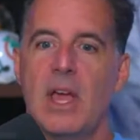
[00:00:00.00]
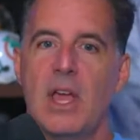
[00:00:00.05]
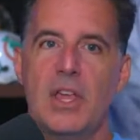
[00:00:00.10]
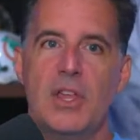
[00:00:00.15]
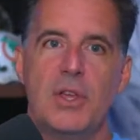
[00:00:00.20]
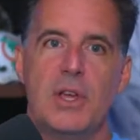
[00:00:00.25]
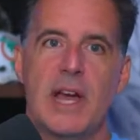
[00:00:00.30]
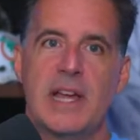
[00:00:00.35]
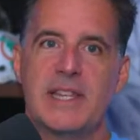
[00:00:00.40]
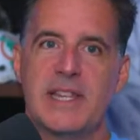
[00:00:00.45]

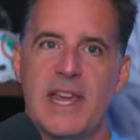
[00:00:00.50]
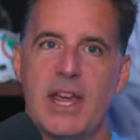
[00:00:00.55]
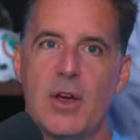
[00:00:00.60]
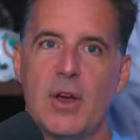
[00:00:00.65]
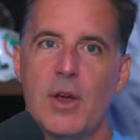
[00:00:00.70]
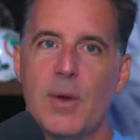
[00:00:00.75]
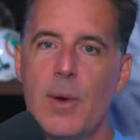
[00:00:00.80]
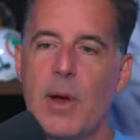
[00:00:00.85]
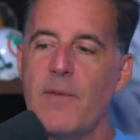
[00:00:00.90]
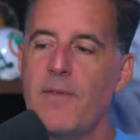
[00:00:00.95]
You guys carry
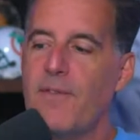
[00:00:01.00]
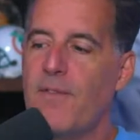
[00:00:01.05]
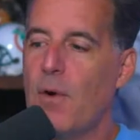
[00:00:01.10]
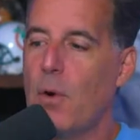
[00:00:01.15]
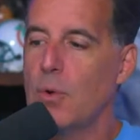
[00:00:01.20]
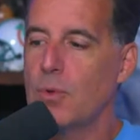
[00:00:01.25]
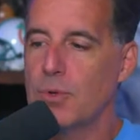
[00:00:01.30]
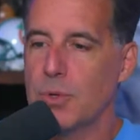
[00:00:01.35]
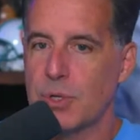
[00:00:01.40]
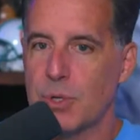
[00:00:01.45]
around
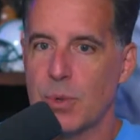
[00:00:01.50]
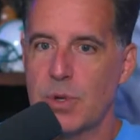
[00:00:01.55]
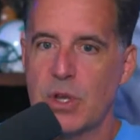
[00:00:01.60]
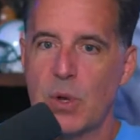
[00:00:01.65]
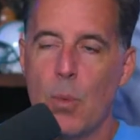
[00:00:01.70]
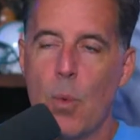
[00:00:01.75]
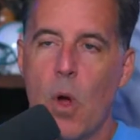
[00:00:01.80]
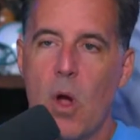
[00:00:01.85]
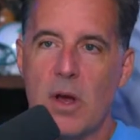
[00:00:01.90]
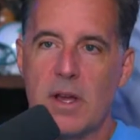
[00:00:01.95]
folders when you
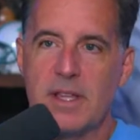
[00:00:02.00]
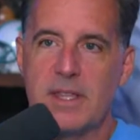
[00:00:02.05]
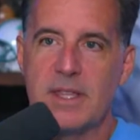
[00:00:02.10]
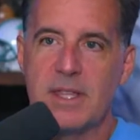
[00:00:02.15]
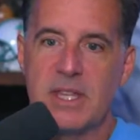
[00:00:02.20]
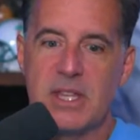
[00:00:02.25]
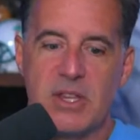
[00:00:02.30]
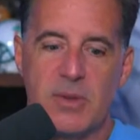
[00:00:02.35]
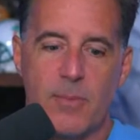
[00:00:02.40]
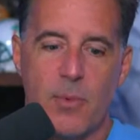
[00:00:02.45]
walk into
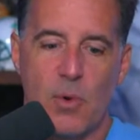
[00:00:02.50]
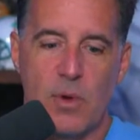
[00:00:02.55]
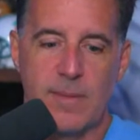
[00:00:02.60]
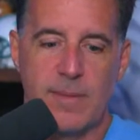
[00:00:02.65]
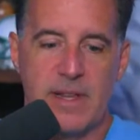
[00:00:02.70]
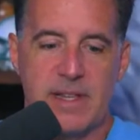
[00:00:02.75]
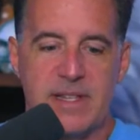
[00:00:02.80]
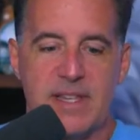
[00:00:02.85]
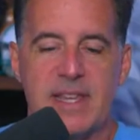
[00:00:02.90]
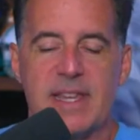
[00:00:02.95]
these
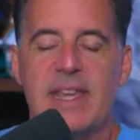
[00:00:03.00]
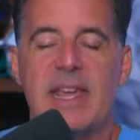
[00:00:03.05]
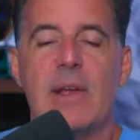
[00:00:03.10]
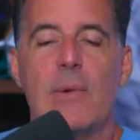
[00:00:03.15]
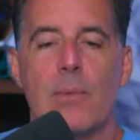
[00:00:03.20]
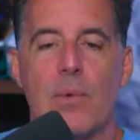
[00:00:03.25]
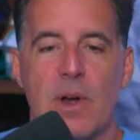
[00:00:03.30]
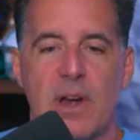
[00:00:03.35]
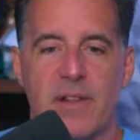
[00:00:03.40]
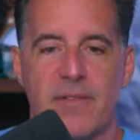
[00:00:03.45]
appointments. Get
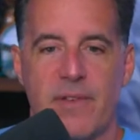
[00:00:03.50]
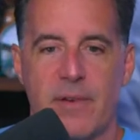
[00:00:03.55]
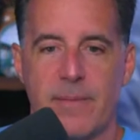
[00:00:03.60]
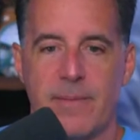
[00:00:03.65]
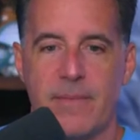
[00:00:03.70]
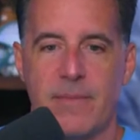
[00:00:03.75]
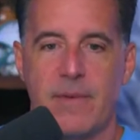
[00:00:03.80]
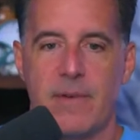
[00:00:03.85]
rid of them.